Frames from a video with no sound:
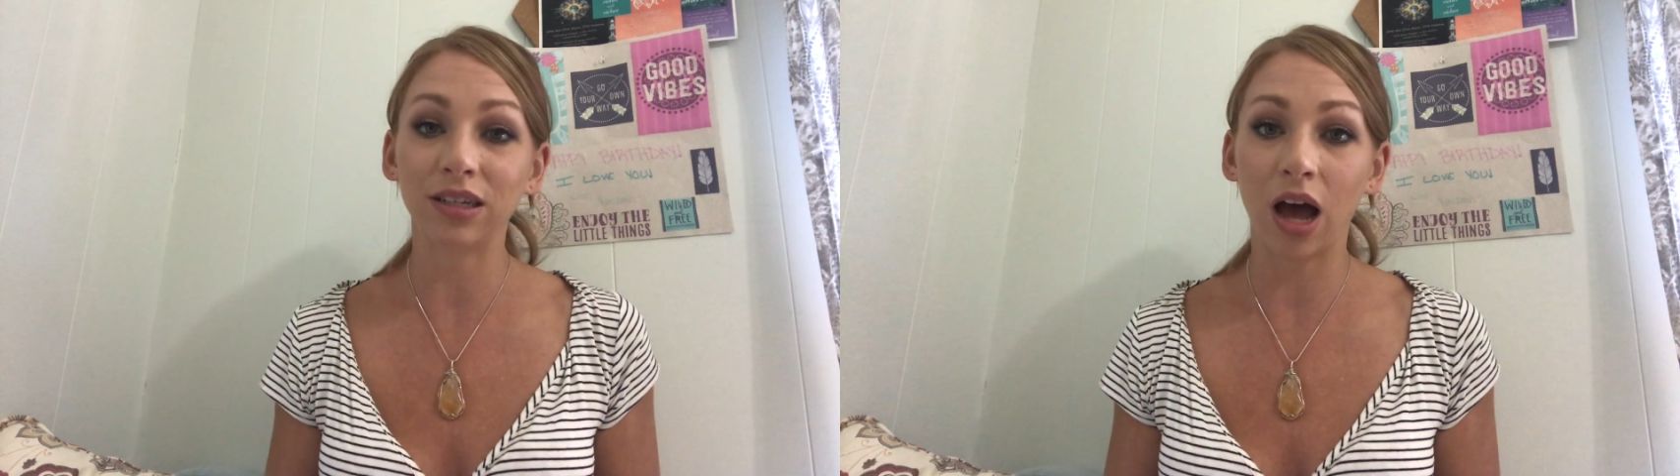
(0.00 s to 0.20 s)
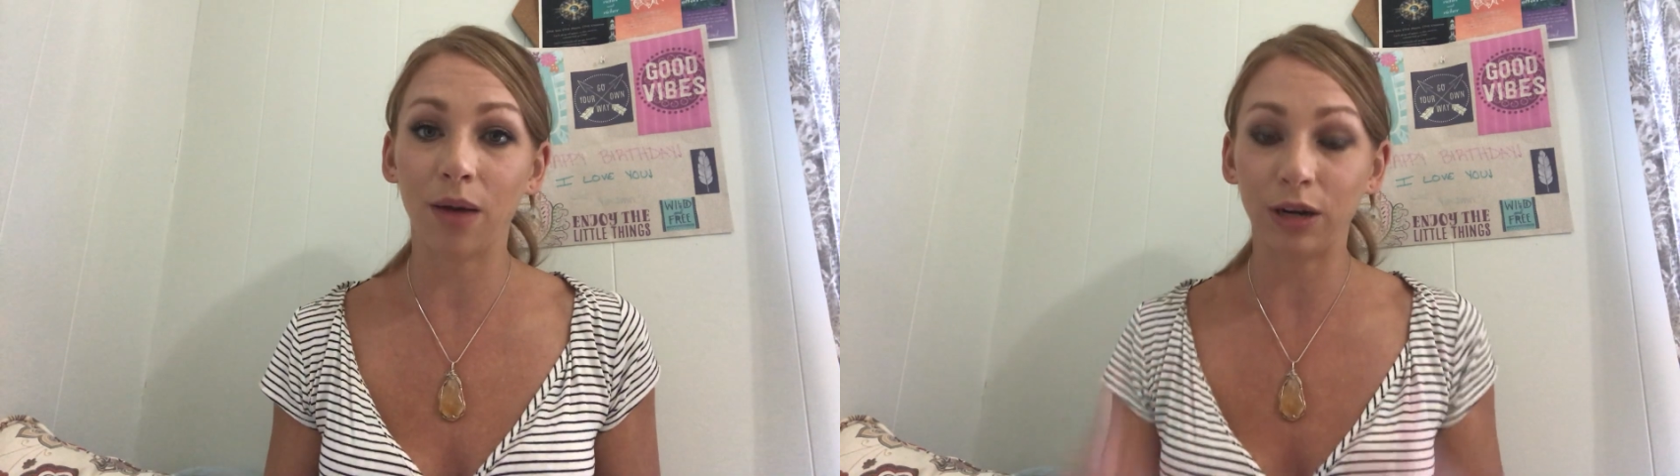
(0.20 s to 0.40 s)

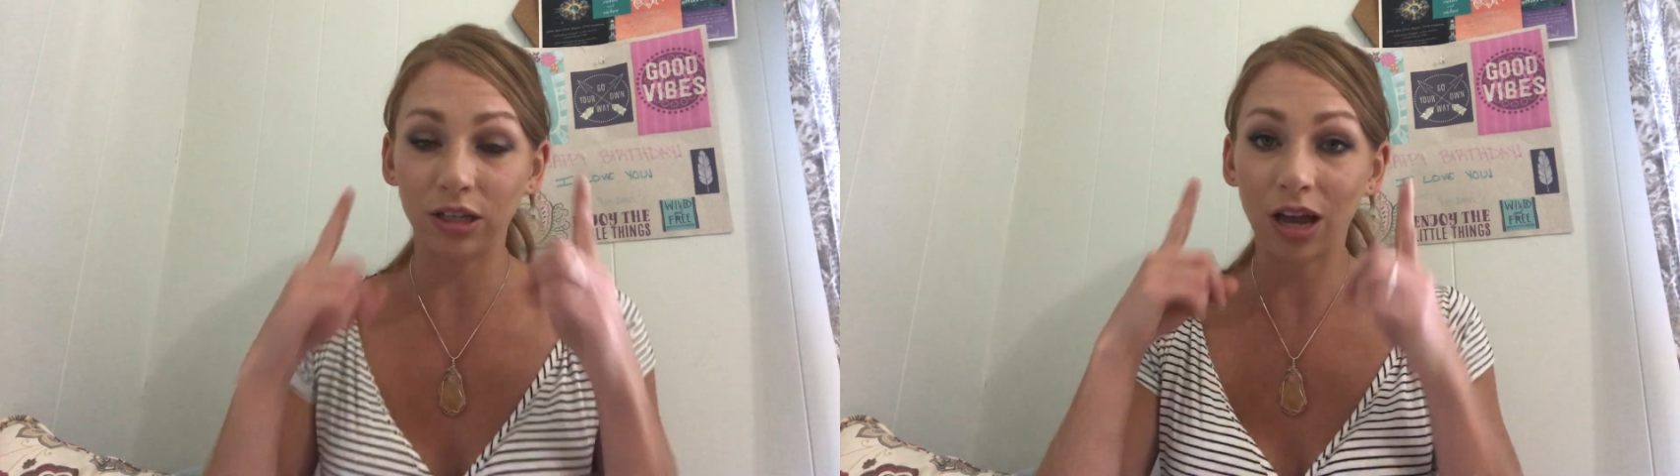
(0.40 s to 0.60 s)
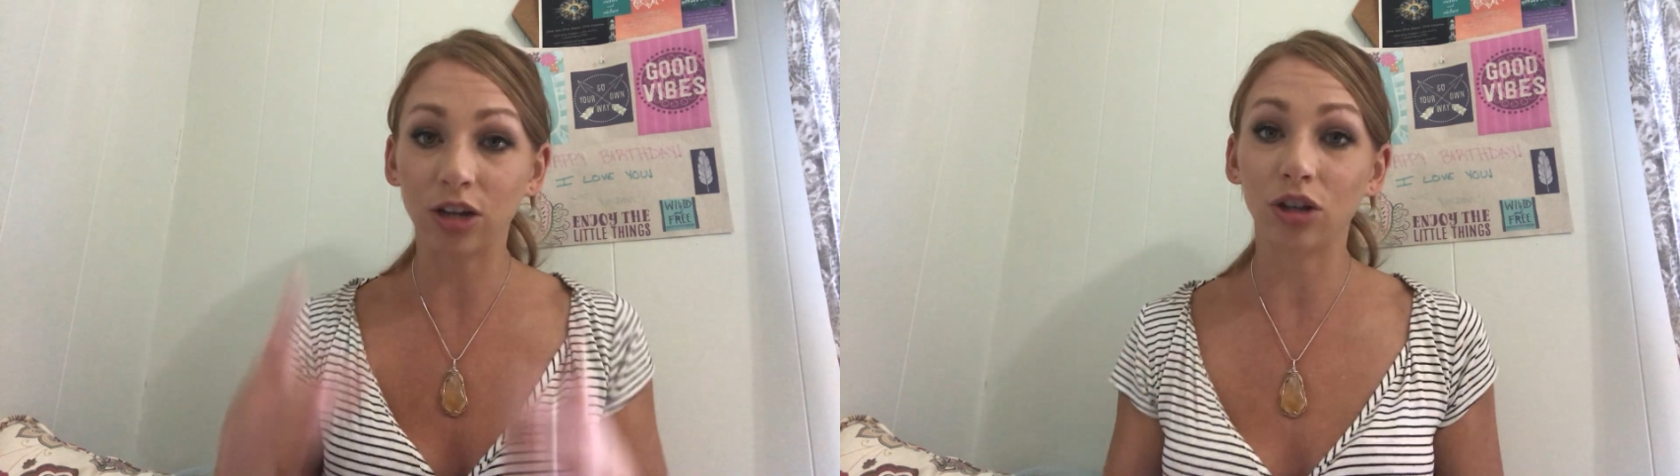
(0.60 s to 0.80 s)
time and
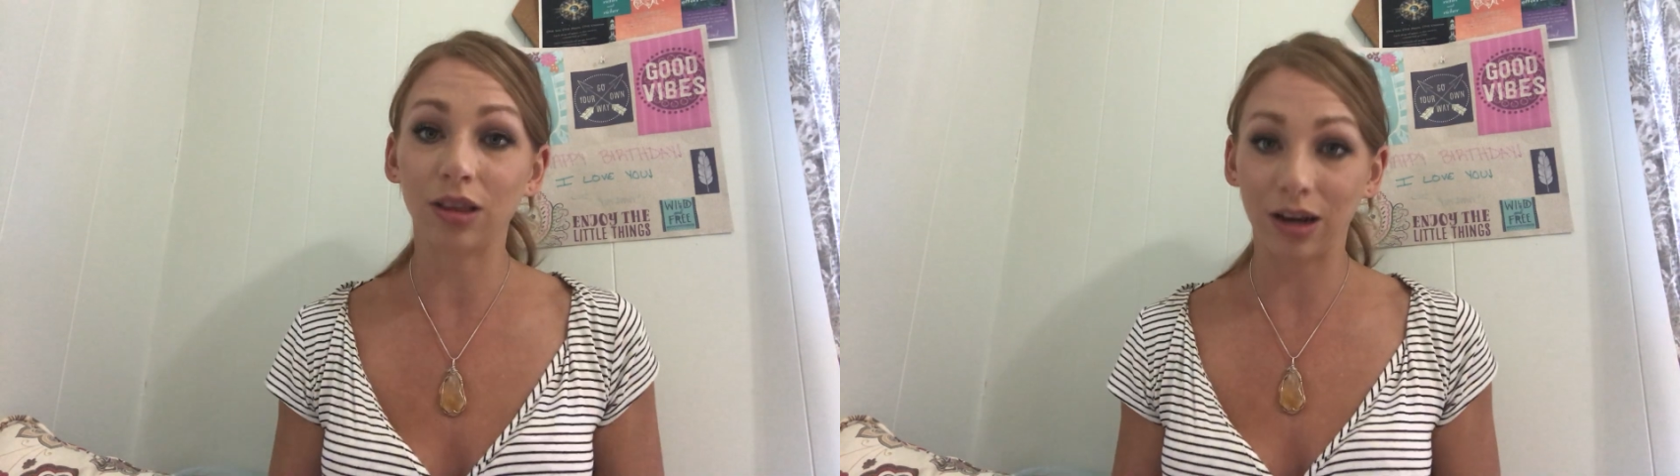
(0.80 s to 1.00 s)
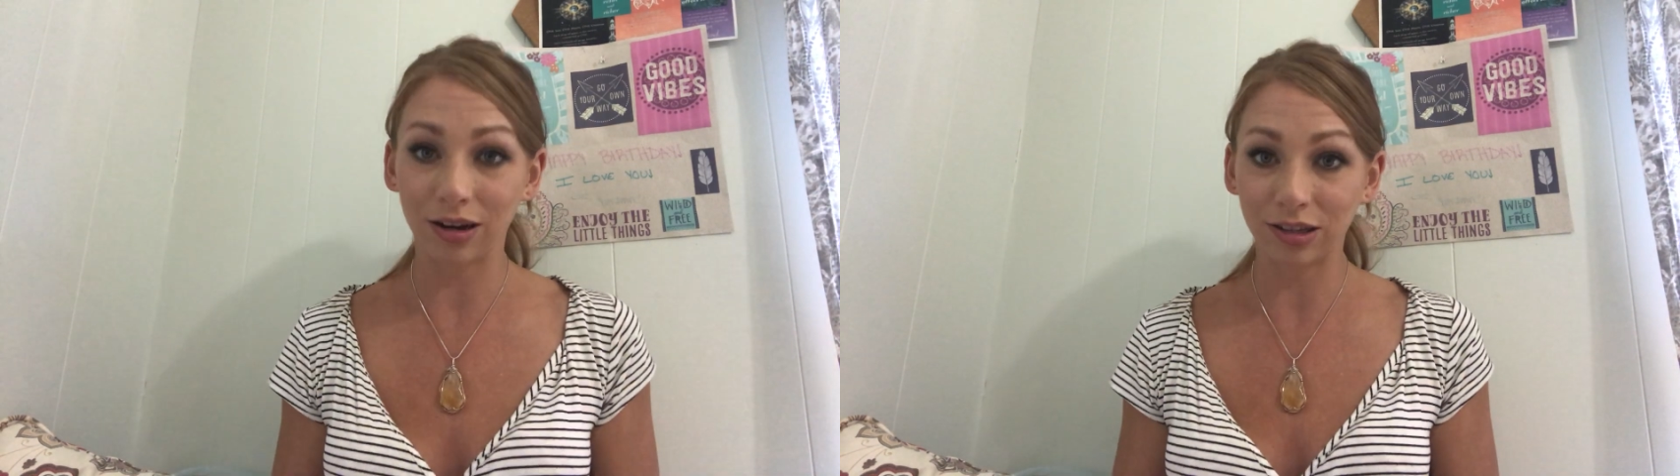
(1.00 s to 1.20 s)
attention
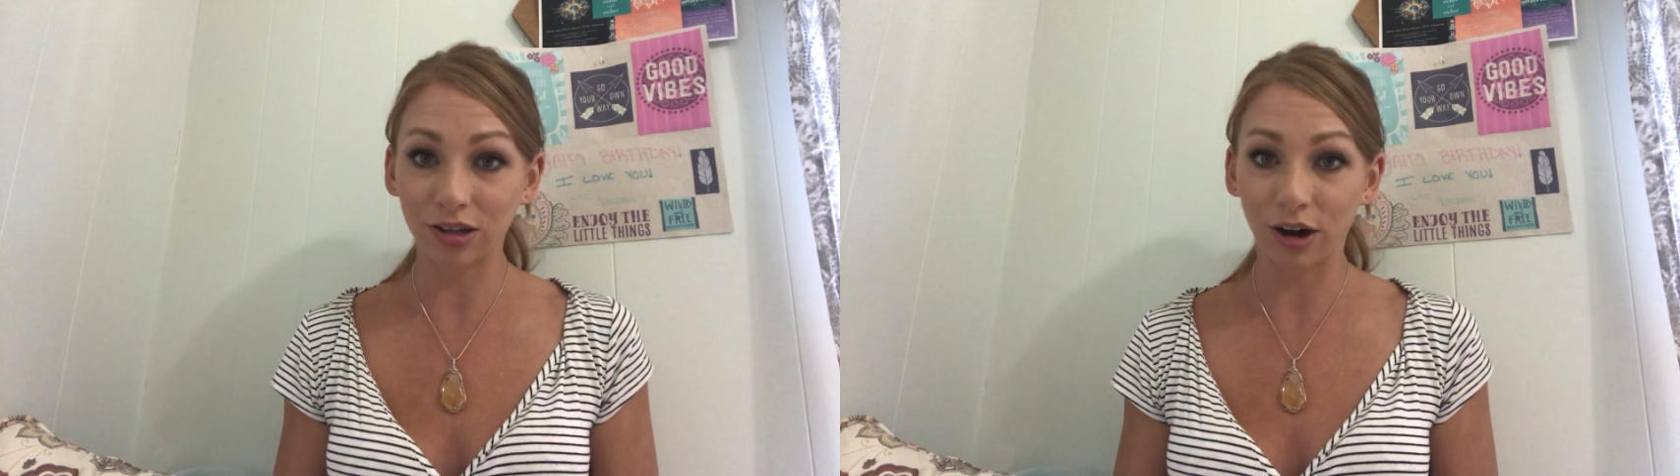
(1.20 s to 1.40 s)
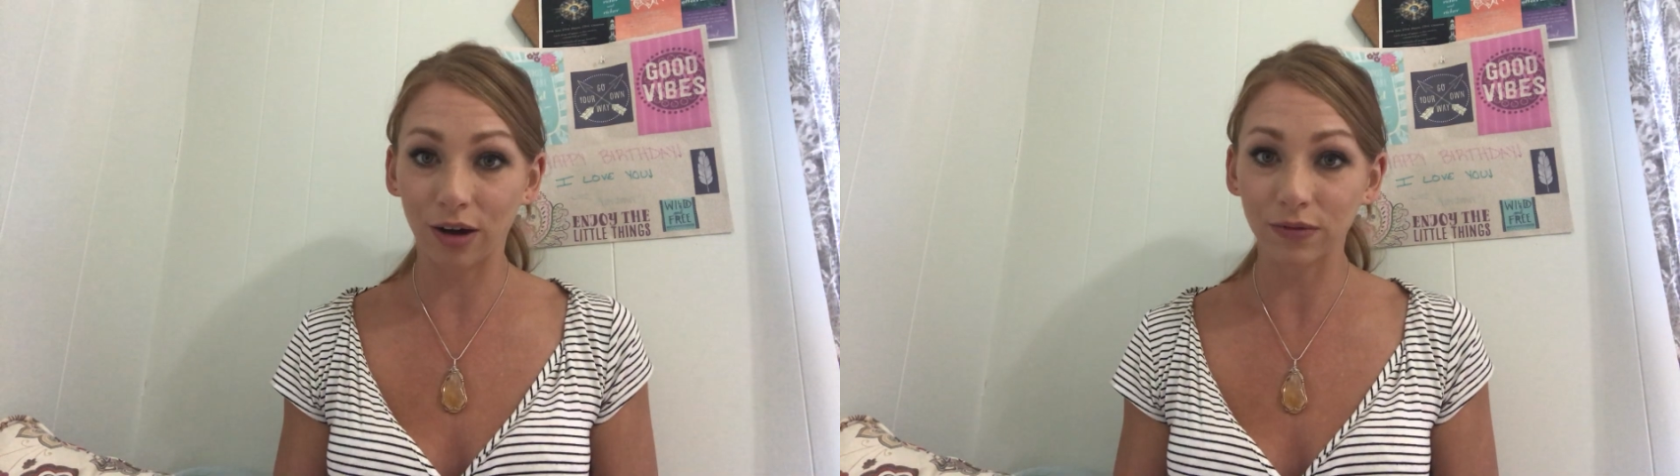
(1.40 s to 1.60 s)
that it
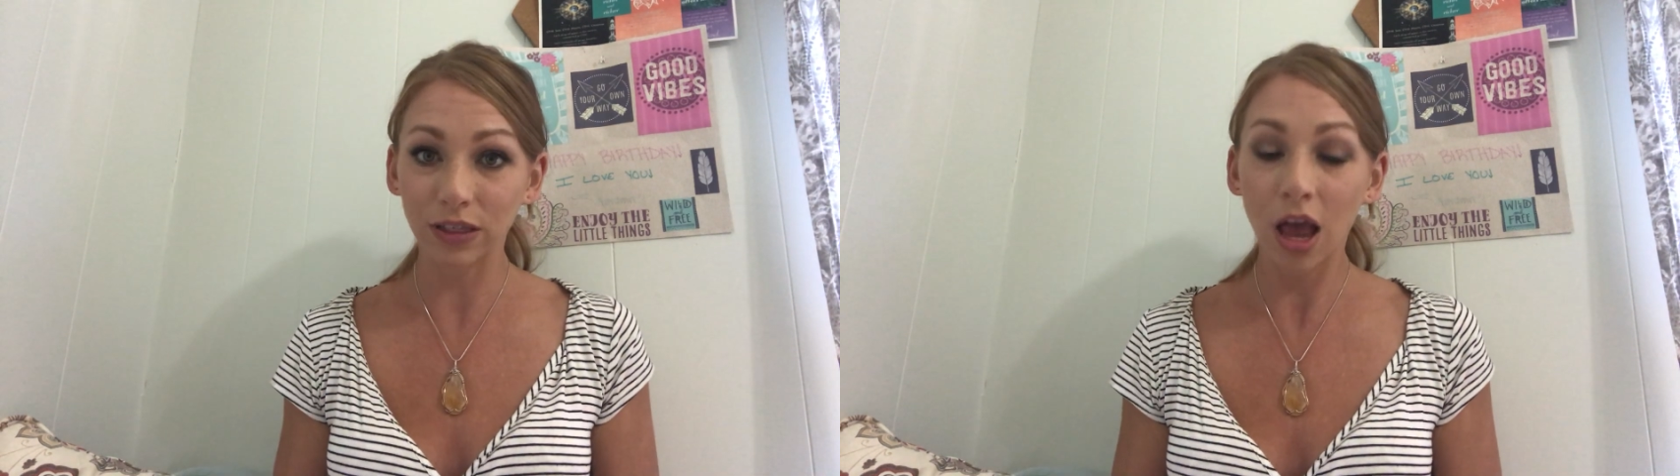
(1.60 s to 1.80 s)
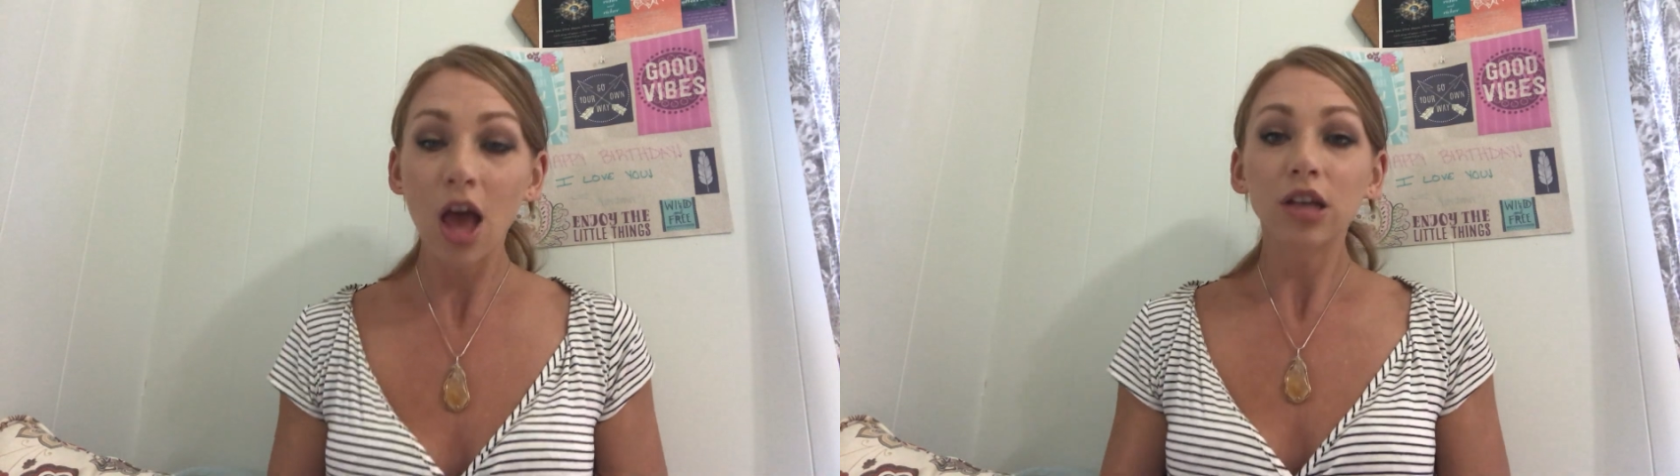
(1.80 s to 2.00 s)
deserves.